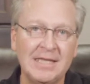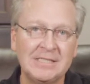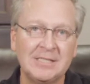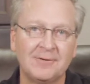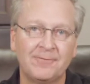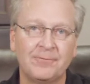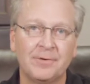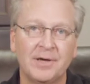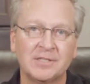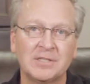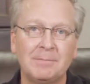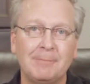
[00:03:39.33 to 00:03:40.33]
easier
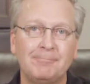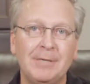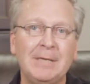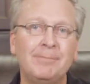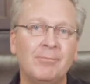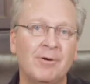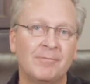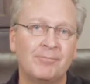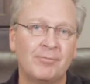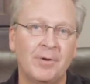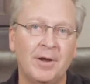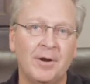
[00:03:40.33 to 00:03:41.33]
for us to be people
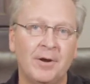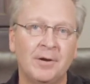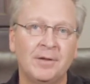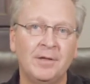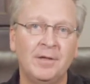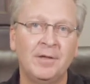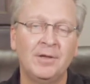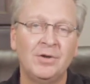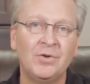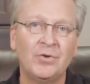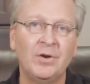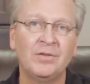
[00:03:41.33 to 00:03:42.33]
of prayer
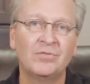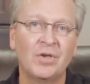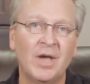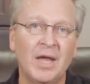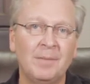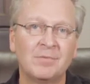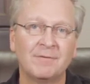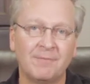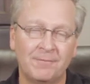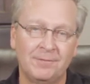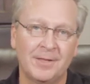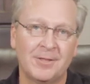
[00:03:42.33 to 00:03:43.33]
during times
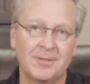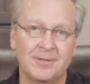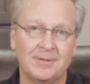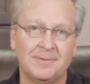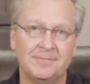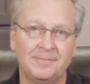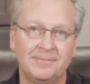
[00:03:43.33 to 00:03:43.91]
of affliction.